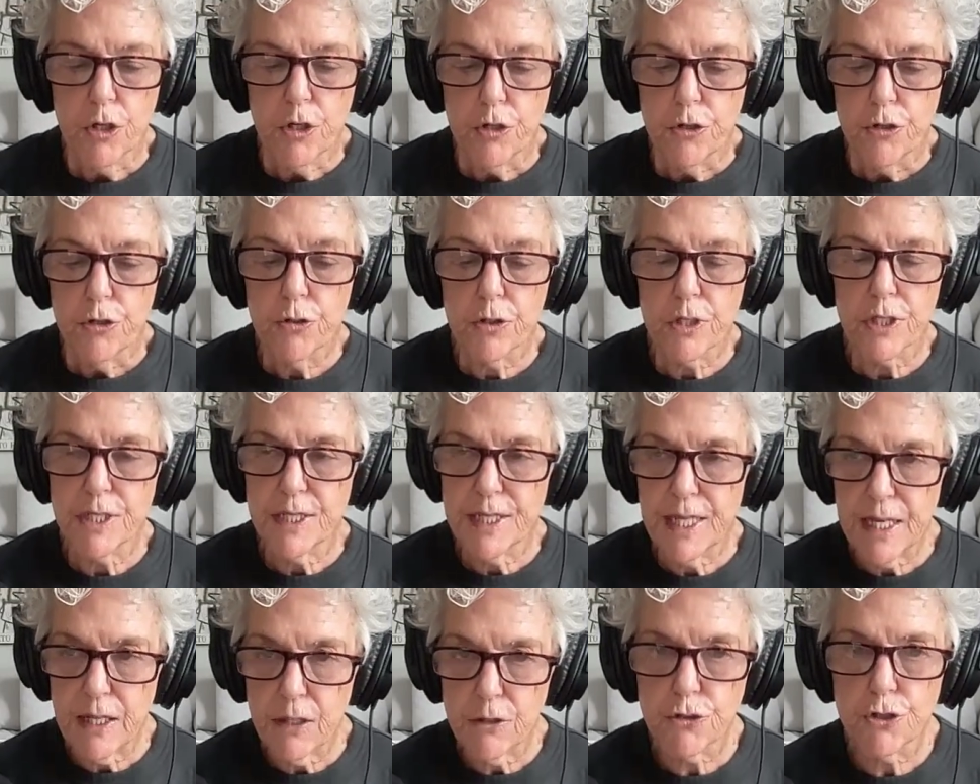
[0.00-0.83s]
you can
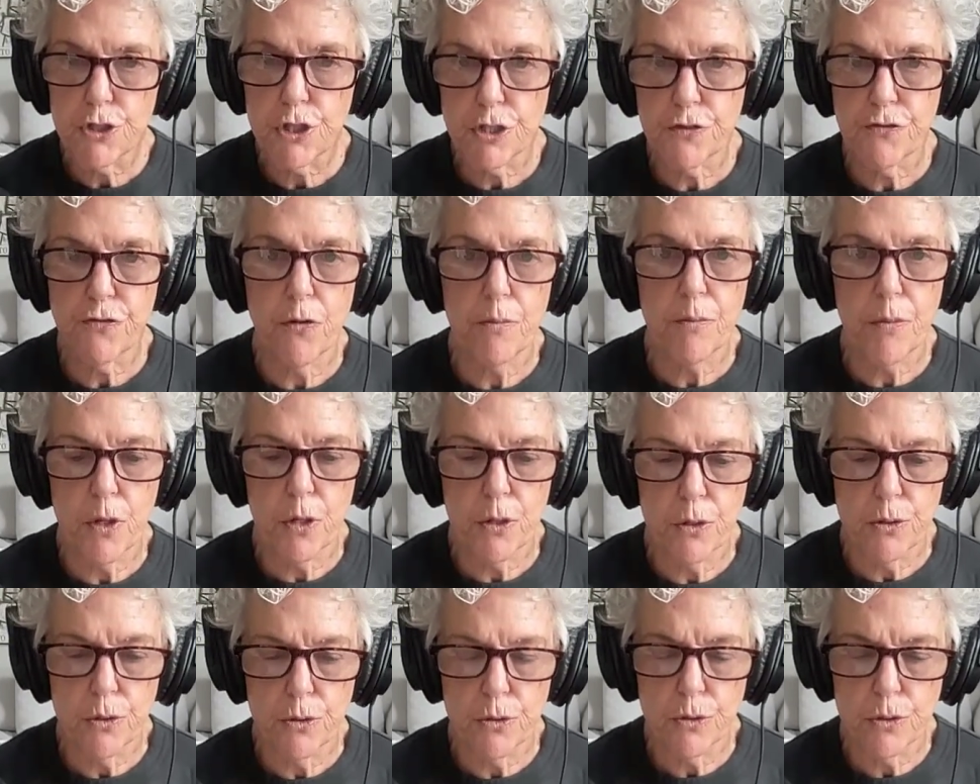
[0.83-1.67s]
tell just from
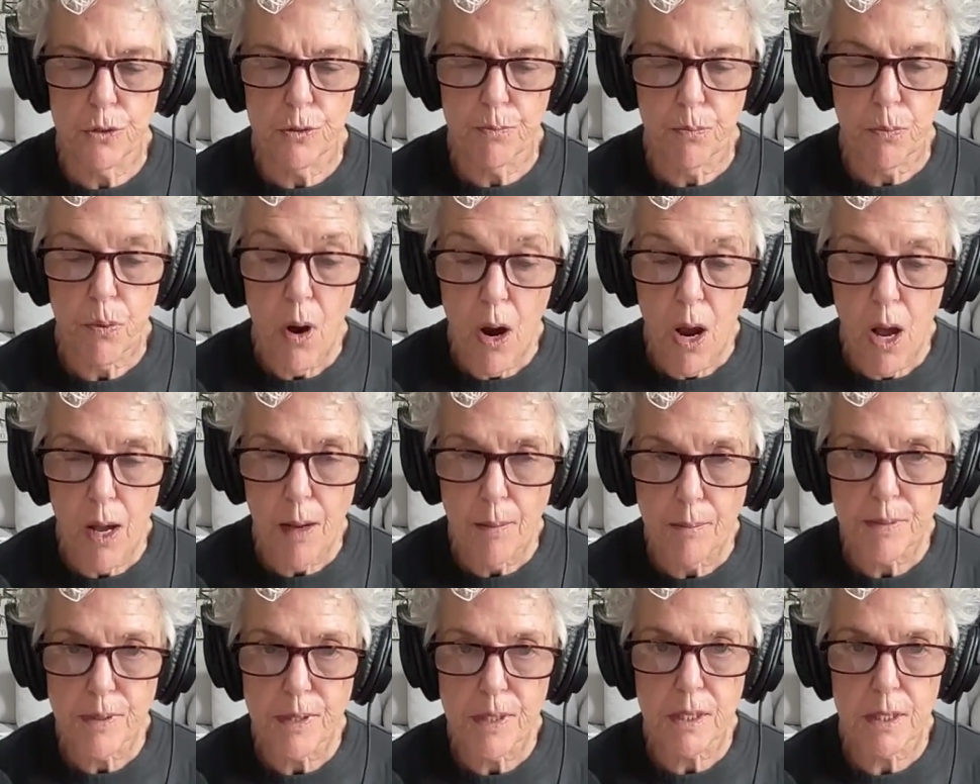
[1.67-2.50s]
those
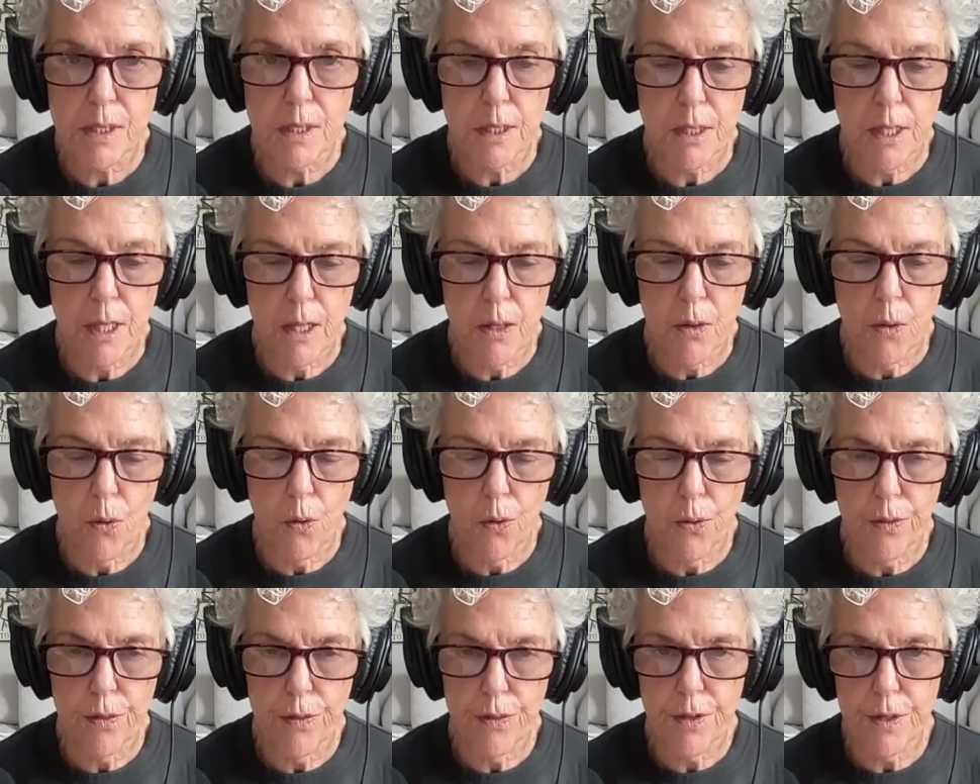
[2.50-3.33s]
prompts
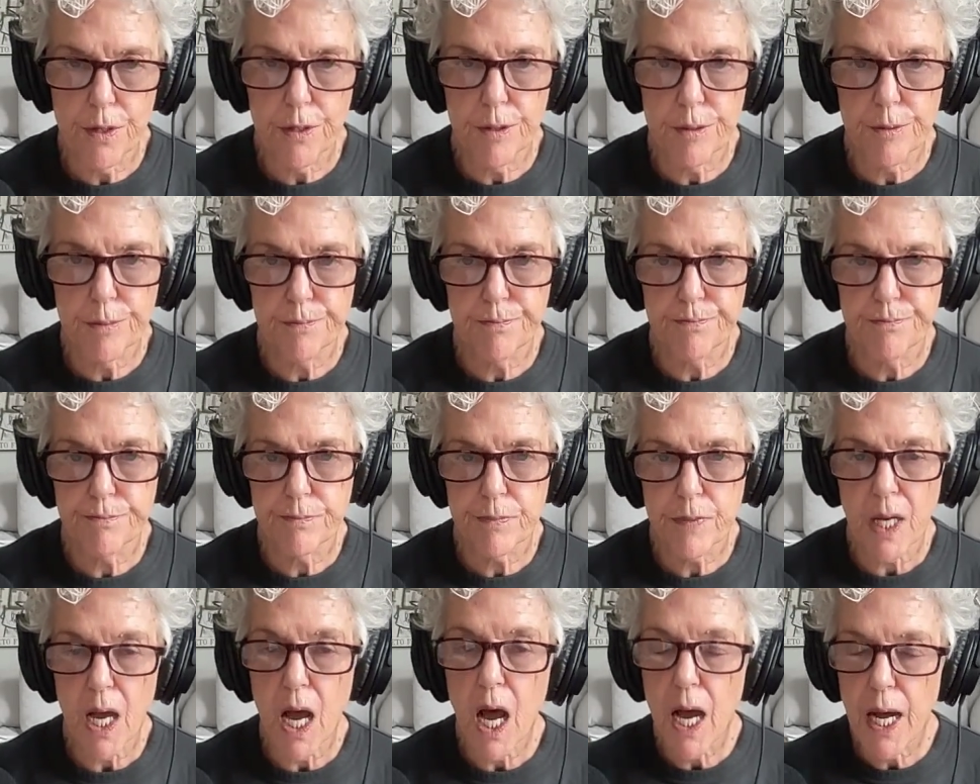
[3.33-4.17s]
the
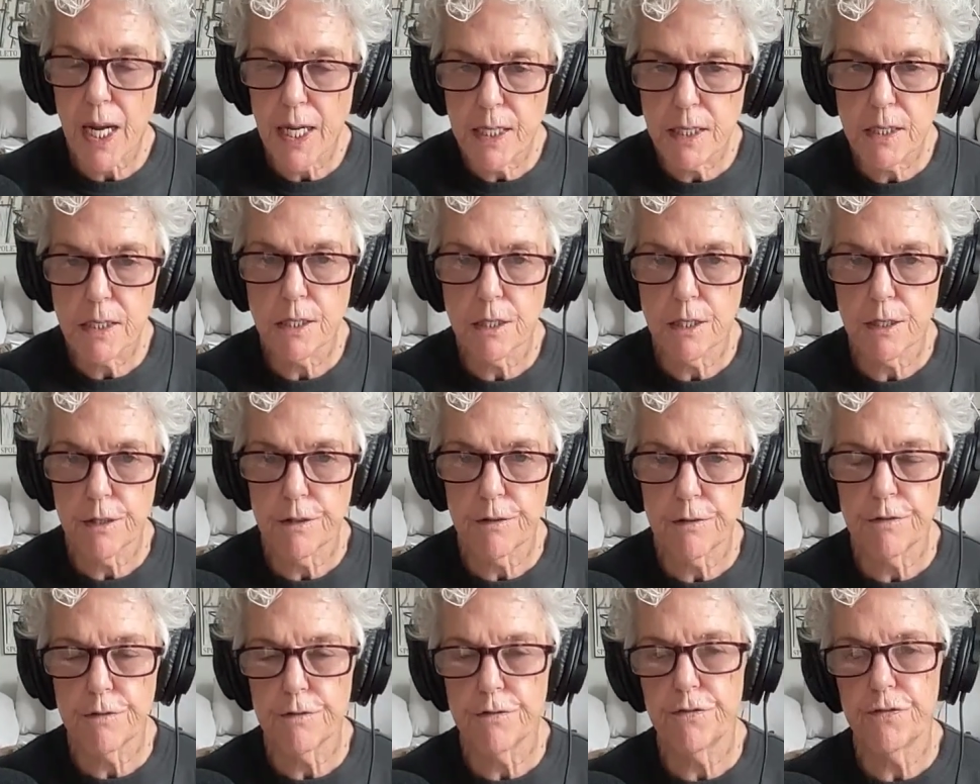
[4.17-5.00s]
kinds
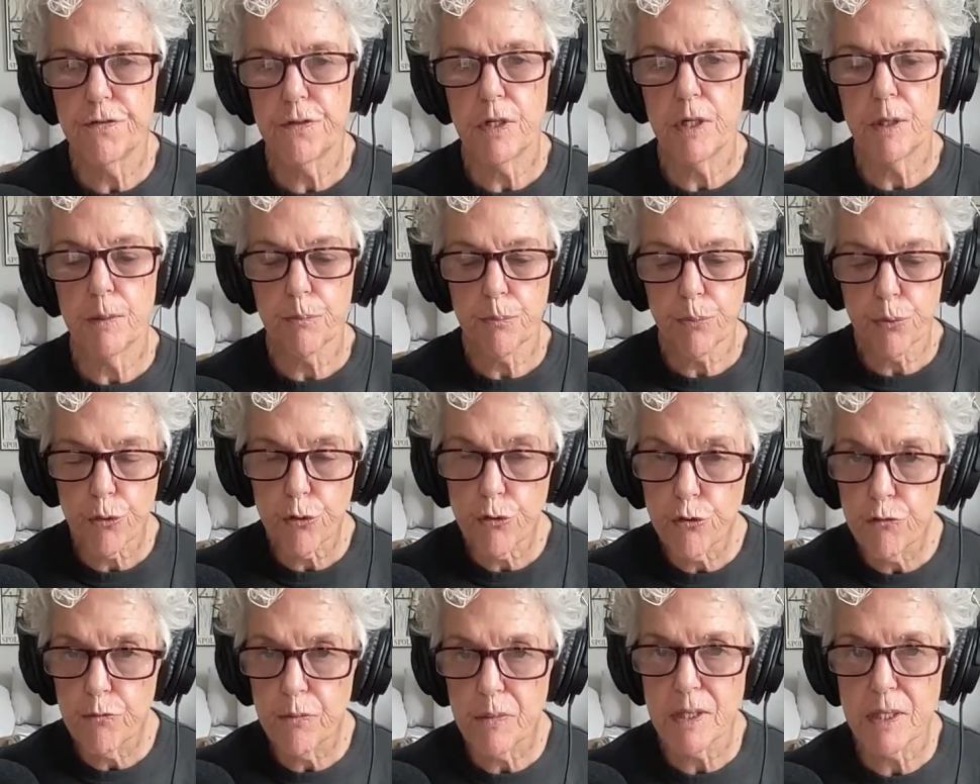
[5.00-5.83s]
of
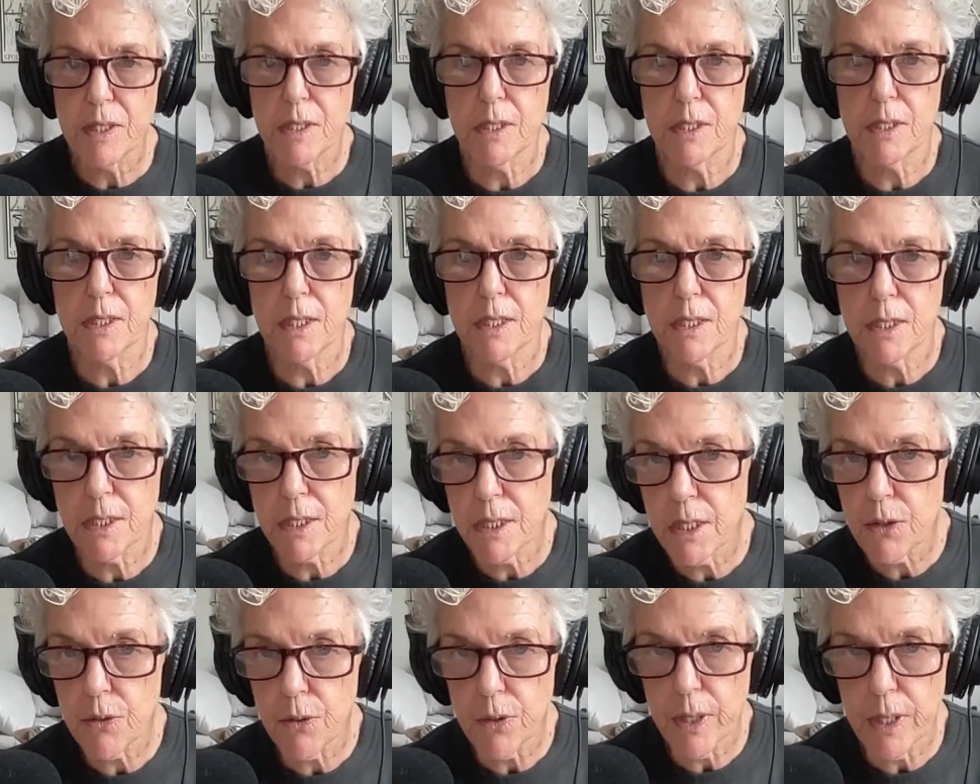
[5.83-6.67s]
improvements that
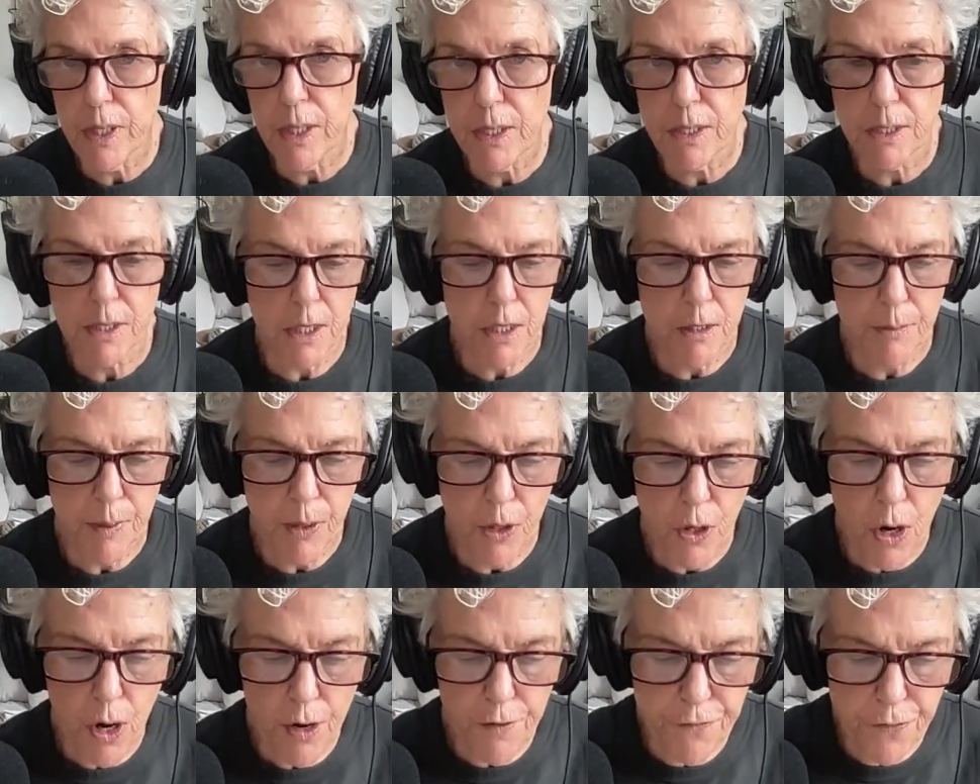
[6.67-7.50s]
Siri is going to be
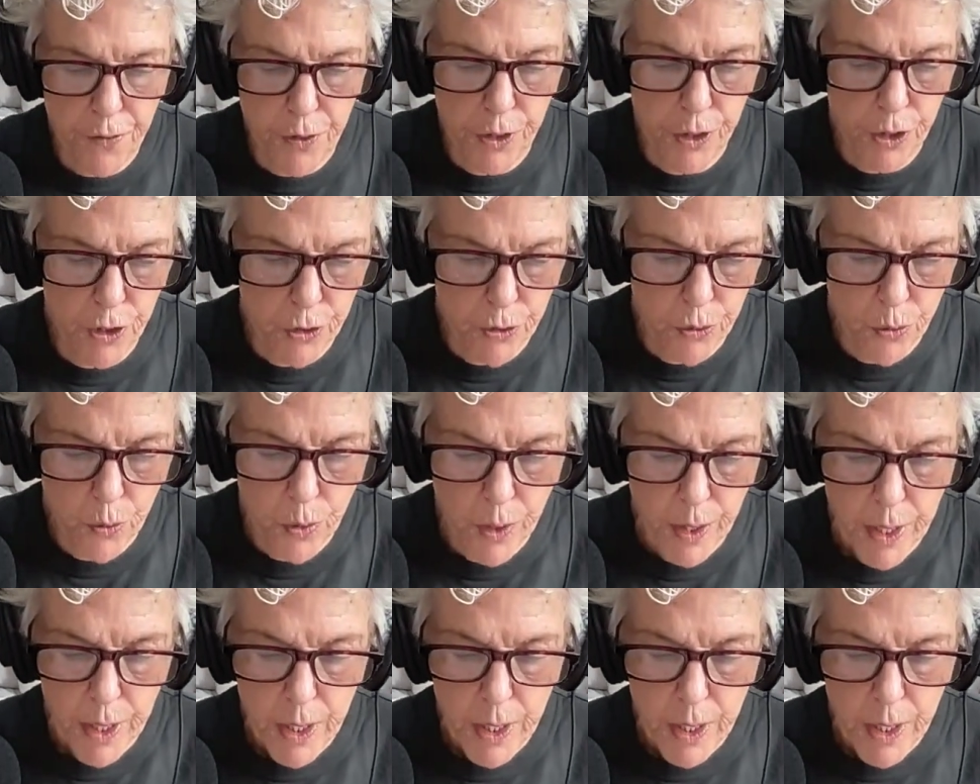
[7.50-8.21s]
offering you